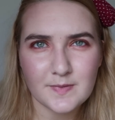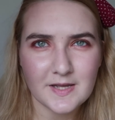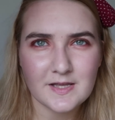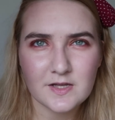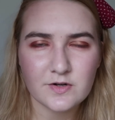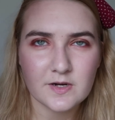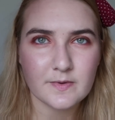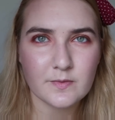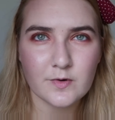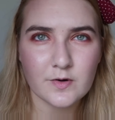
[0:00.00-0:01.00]
pinky
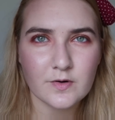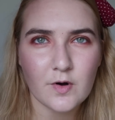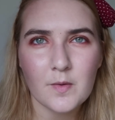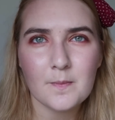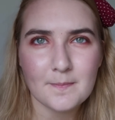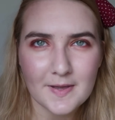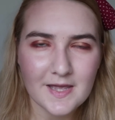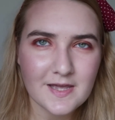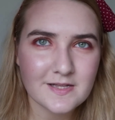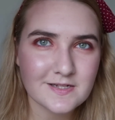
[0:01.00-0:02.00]
creamy one on
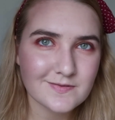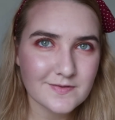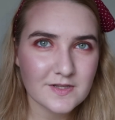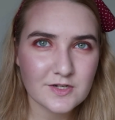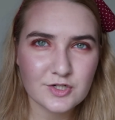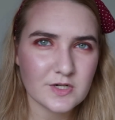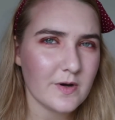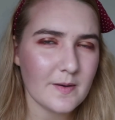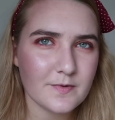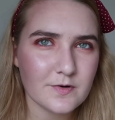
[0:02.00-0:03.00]
me didn't really show
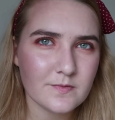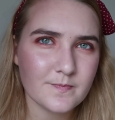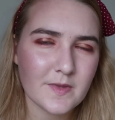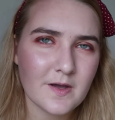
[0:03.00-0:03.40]
up at all.